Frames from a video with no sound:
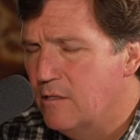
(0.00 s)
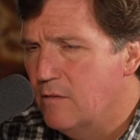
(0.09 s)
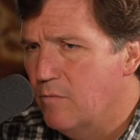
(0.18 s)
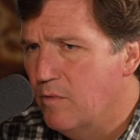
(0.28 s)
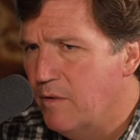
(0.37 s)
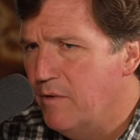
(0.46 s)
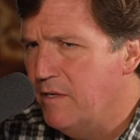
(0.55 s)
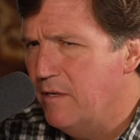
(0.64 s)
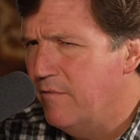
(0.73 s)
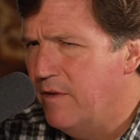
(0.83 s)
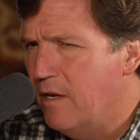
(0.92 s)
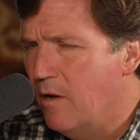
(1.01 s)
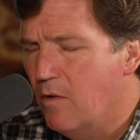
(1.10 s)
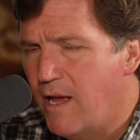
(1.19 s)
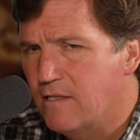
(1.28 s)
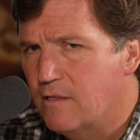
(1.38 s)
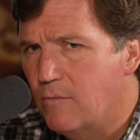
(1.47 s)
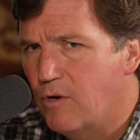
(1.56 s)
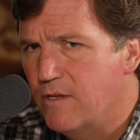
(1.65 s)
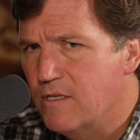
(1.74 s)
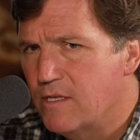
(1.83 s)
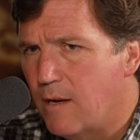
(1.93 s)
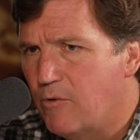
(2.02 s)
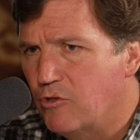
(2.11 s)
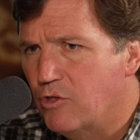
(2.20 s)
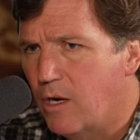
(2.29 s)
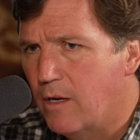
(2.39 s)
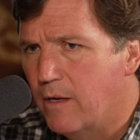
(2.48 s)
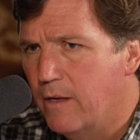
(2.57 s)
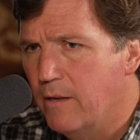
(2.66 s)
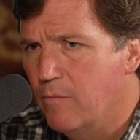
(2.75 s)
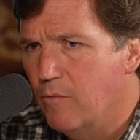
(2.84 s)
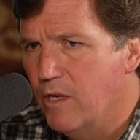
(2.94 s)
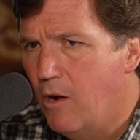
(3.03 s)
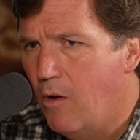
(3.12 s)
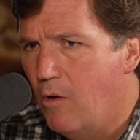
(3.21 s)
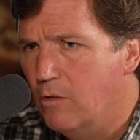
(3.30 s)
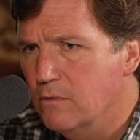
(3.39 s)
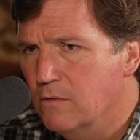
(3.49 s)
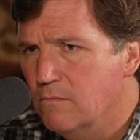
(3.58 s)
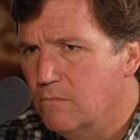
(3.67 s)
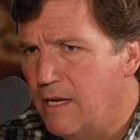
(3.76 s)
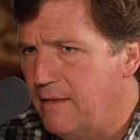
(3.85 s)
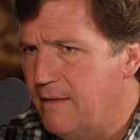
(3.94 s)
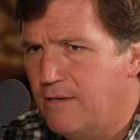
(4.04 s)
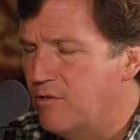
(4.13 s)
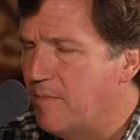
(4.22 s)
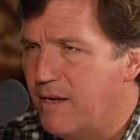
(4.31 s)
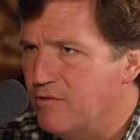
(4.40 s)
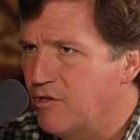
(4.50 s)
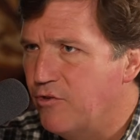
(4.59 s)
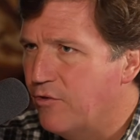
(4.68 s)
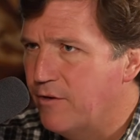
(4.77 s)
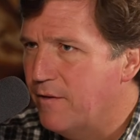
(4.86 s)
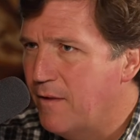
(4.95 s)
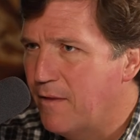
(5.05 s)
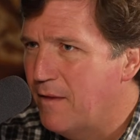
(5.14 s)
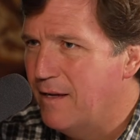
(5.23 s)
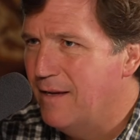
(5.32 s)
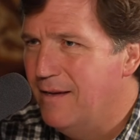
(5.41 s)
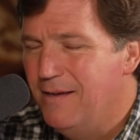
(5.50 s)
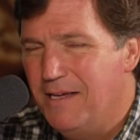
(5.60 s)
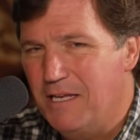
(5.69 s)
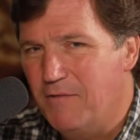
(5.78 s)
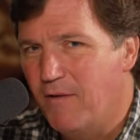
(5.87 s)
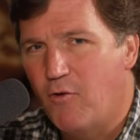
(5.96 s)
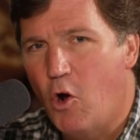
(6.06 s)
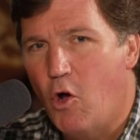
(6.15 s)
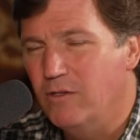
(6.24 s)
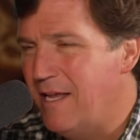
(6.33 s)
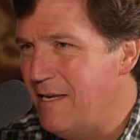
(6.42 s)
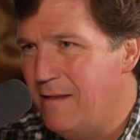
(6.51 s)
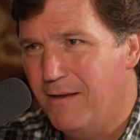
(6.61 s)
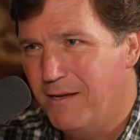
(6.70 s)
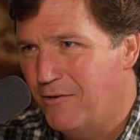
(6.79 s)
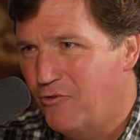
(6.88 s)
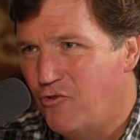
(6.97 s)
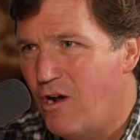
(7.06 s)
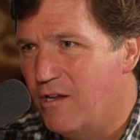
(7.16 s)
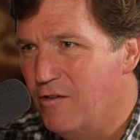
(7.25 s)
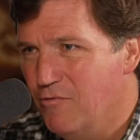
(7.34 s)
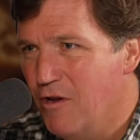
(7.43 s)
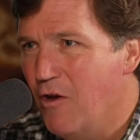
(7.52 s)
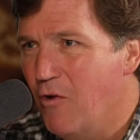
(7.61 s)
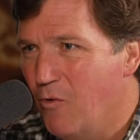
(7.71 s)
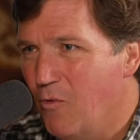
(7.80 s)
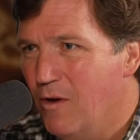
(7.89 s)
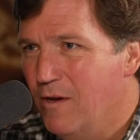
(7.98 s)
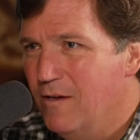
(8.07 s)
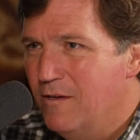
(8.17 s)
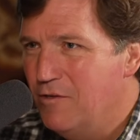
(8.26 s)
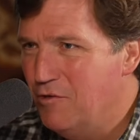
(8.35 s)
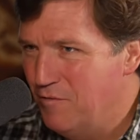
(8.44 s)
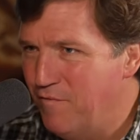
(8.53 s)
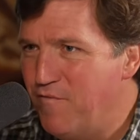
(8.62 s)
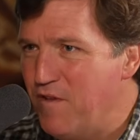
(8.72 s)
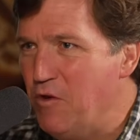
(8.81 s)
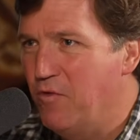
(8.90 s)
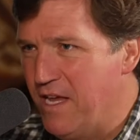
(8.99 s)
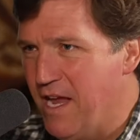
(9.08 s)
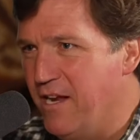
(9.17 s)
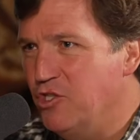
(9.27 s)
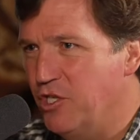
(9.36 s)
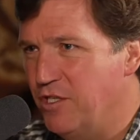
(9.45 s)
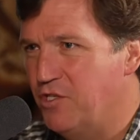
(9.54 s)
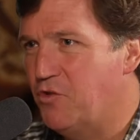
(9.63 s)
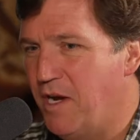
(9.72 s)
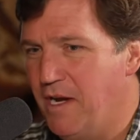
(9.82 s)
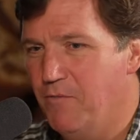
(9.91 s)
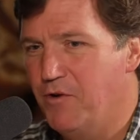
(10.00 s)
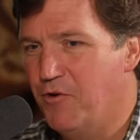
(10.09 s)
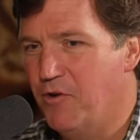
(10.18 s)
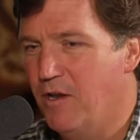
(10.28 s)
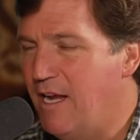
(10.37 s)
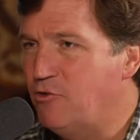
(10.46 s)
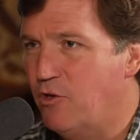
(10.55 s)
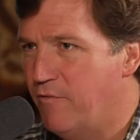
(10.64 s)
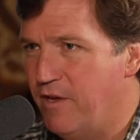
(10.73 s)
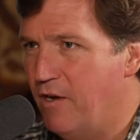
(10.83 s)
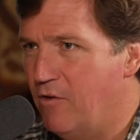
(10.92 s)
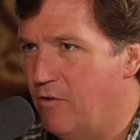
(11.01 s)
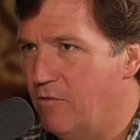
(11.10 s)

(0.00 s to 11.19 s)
We did a video last summer on the Cybertruck, and we hauled 8,000 pounds of dirt in the thing. And if you ever hauled anything in a truck, you can feel the engine strain when you're in an electric vehicle.